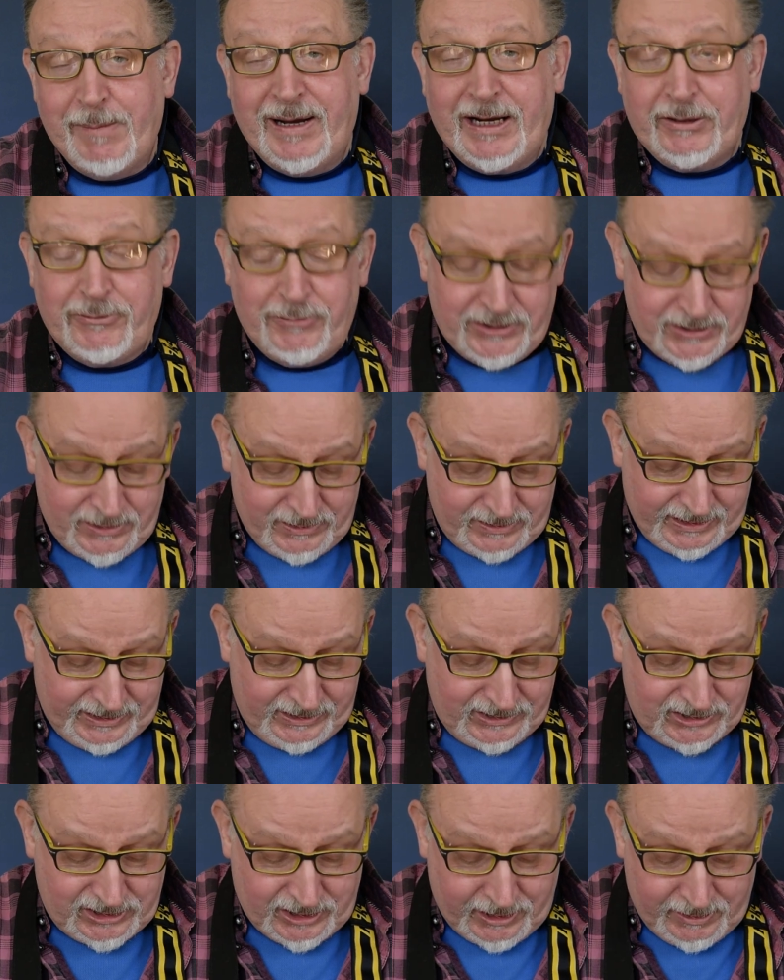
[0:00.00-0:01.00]
batteries and
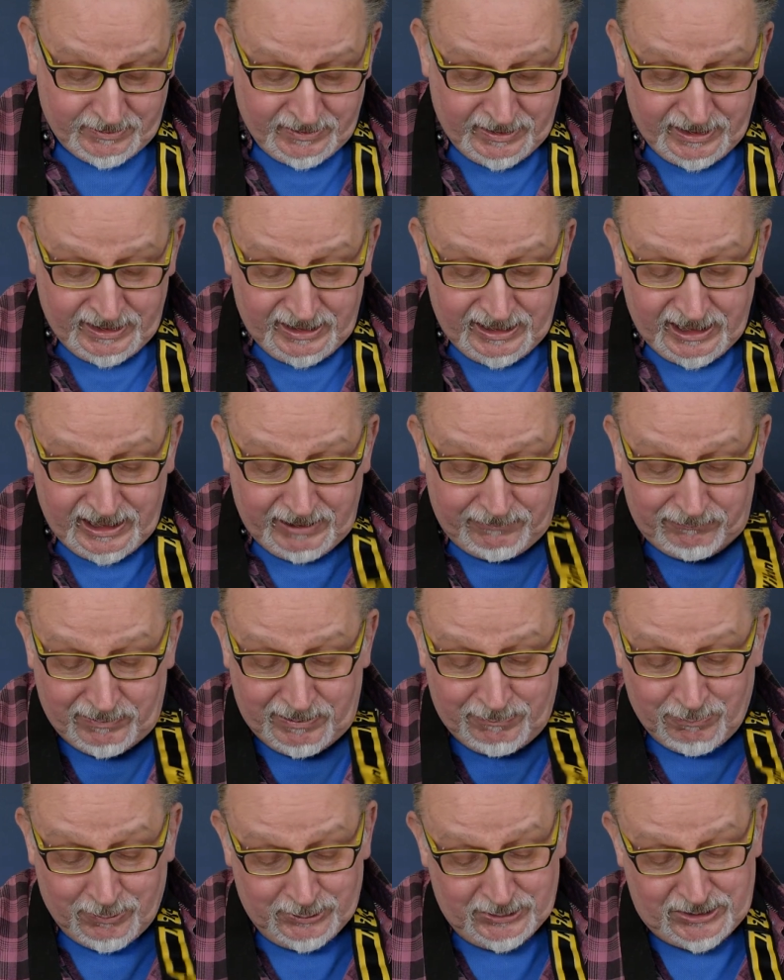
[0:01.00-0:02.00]
things. So if
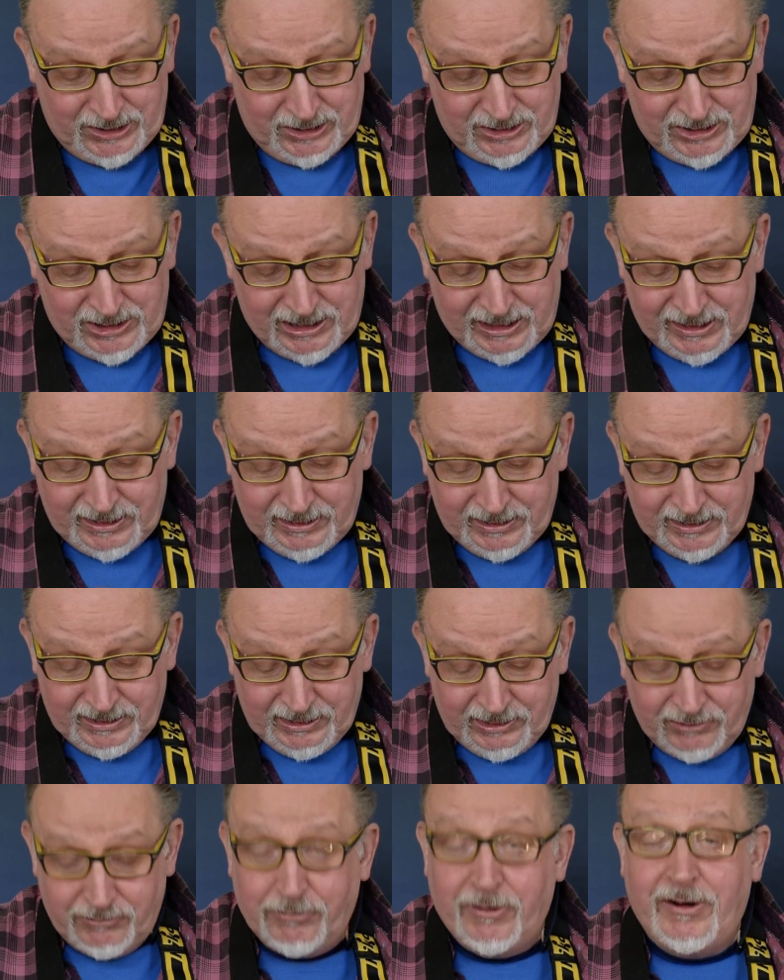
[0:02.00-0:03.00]
we wanted to
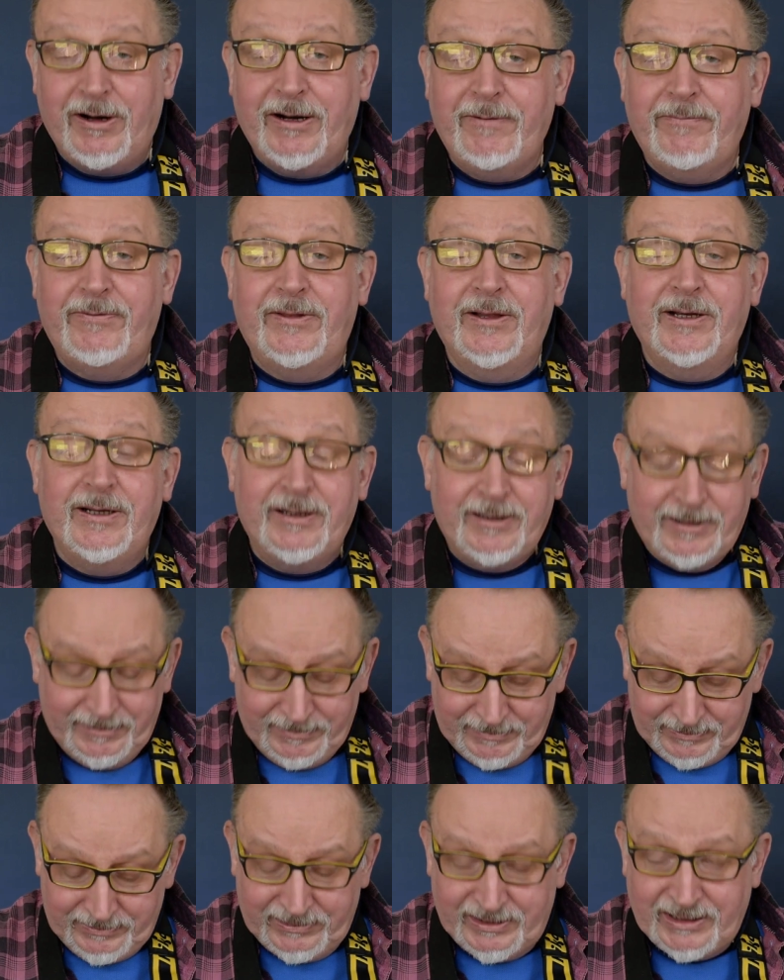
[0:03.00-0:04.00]
drive the
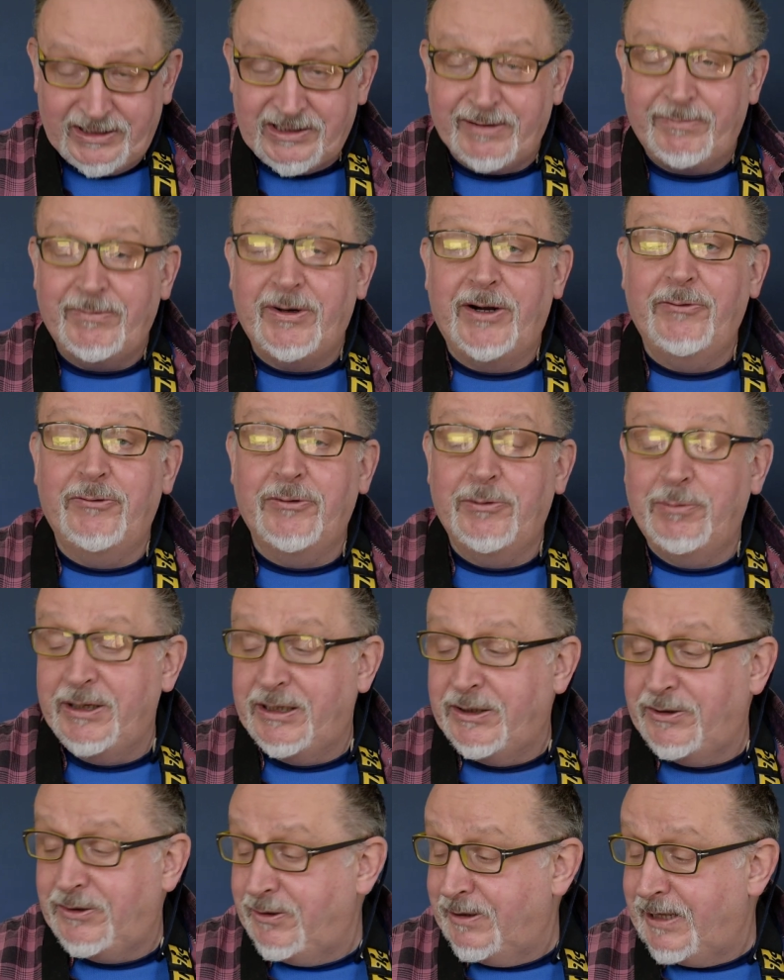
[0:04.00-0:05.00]
D700, we
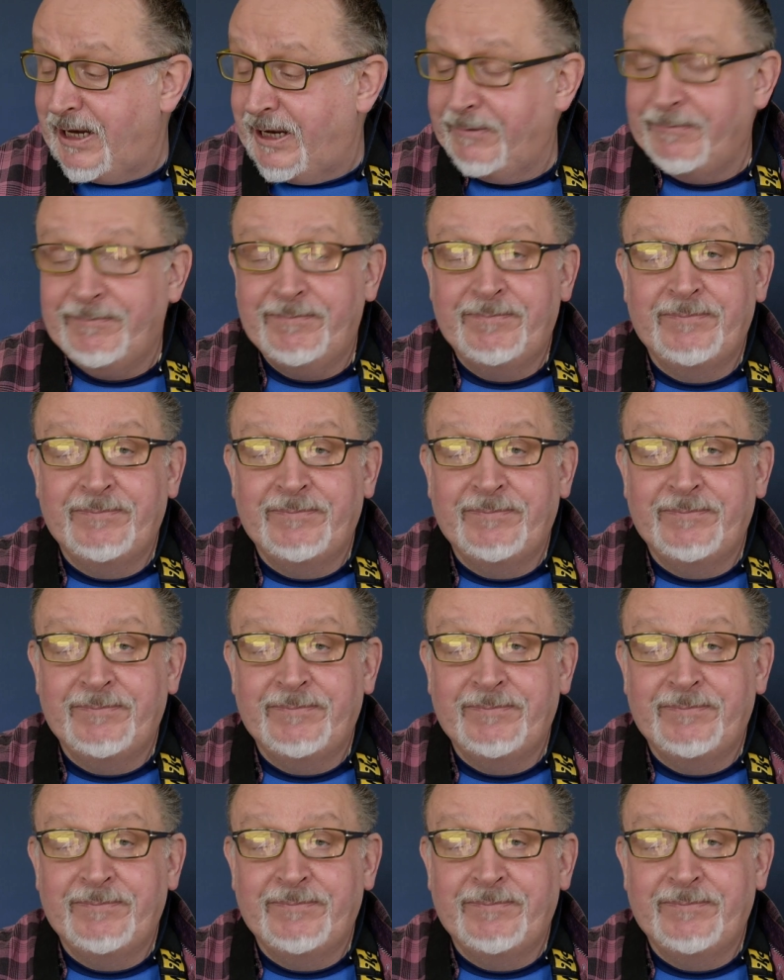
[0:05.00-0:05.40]
could do that.